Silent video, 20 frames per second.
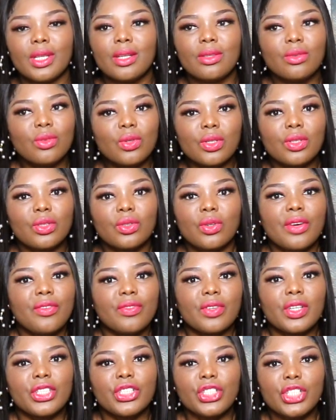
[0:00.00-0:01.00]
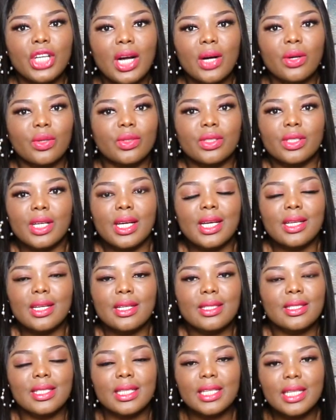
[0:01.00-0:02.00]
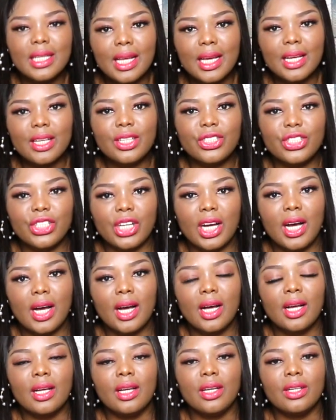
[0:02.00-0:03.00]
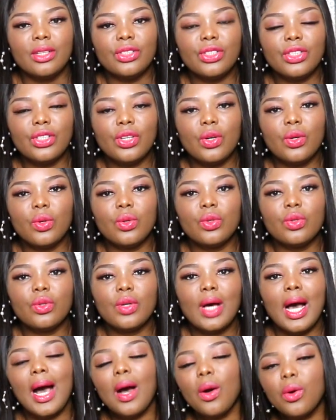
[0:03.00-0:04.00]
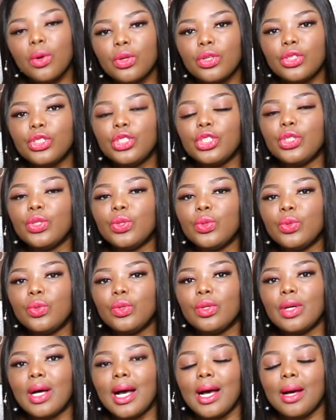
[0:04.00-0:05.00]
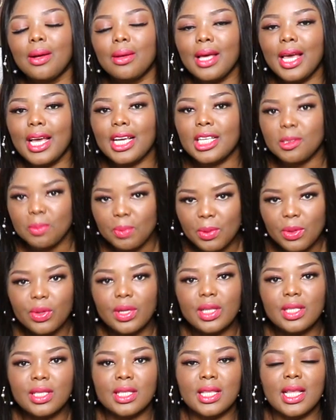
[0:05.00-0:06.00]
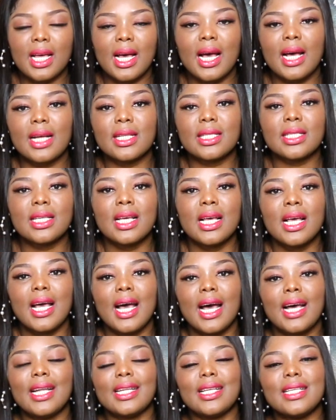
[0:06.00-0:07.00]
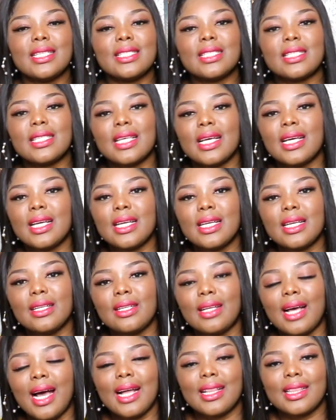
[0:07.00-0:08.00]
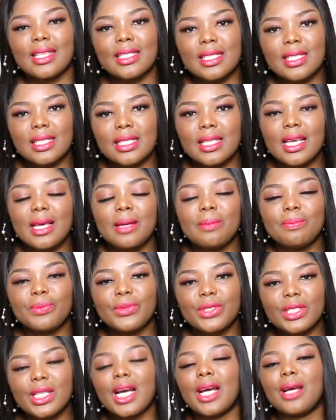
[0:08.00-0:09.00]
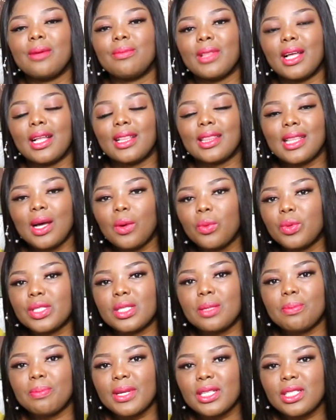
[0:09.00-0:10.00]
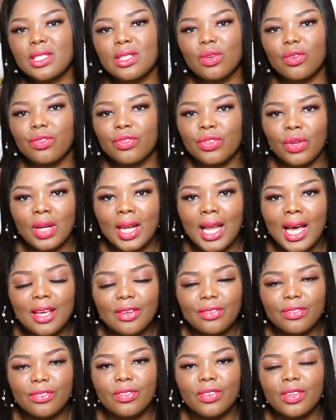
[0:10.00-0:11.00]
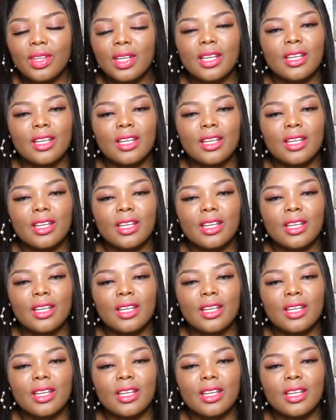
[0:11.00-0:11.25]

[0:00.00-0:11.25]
Not even a child, a teenager. How could you experience that and then say at the same time that was the best year of your life?